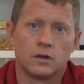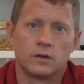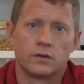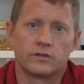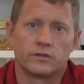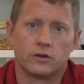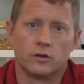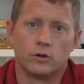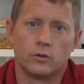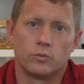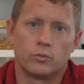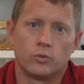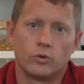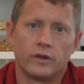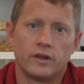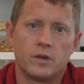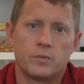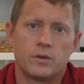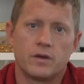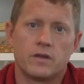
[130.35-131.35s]
So it
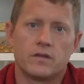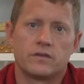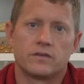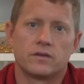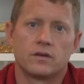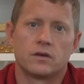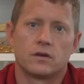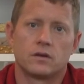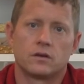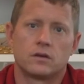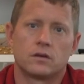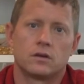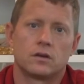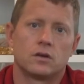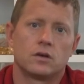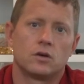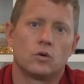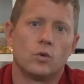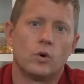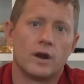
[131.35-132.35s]
really depends on
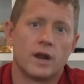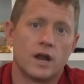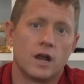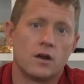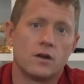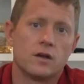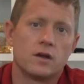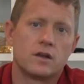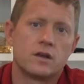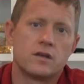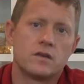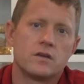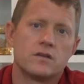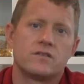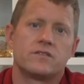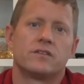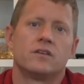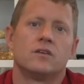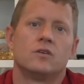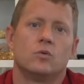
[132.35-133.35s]
uh, what area it
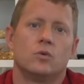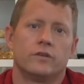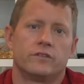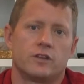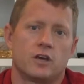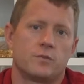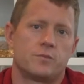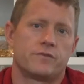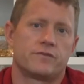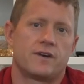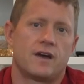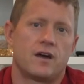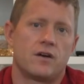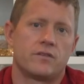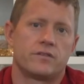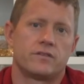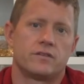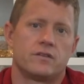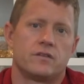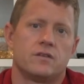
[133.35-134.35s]
is, what type of
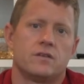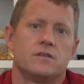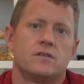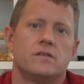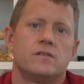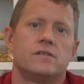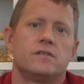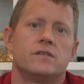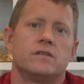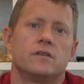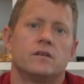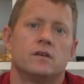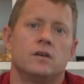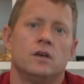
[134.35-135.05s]
house it is,